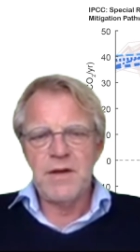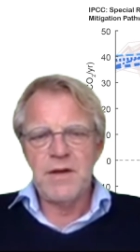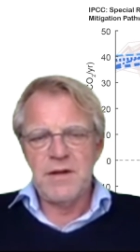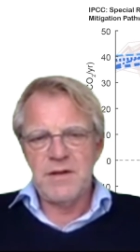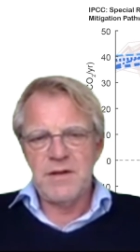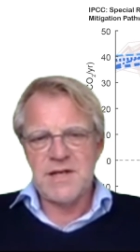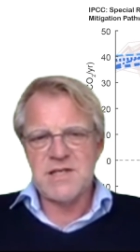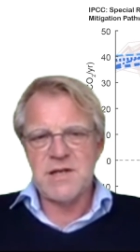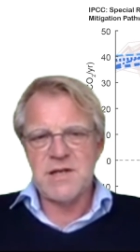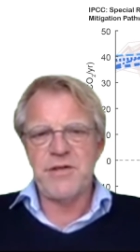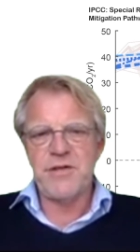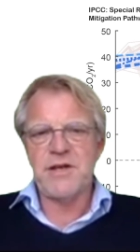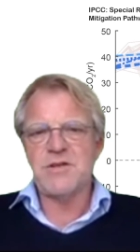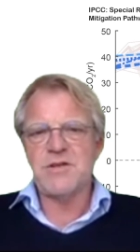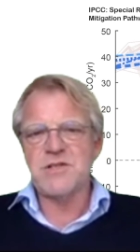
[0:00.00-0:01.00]
So that's something
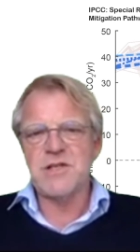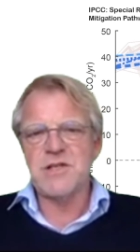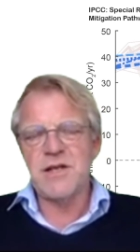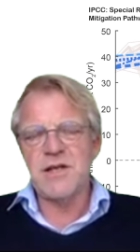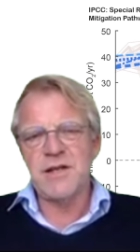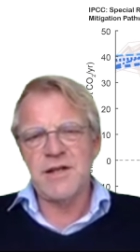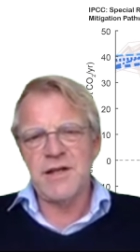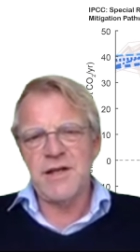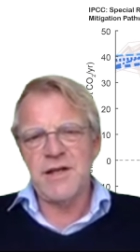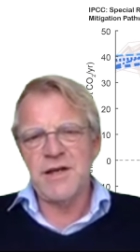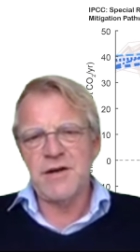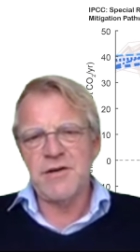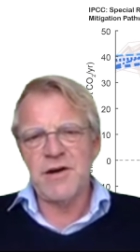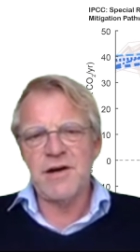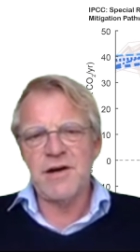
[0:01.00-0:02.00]
that you see in the, in the
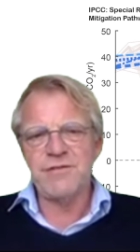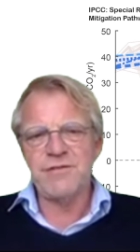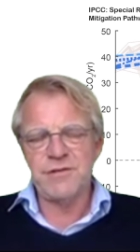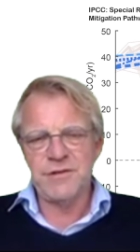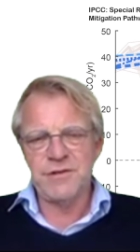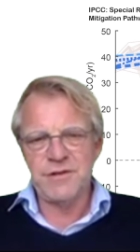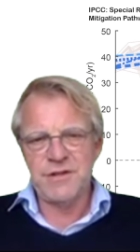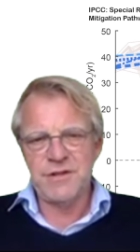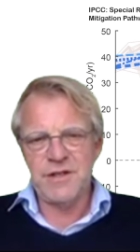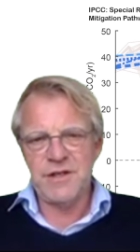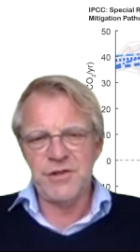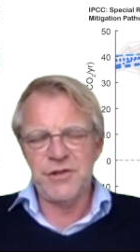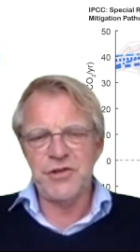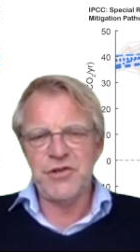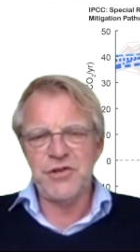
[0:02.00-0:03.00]
graph on, on
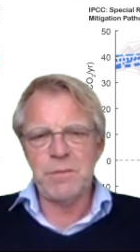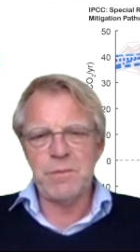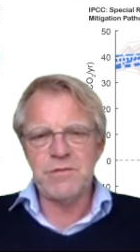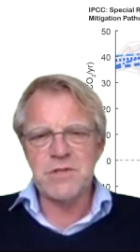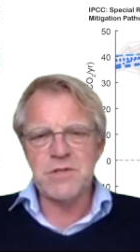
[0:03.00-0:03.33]
the top of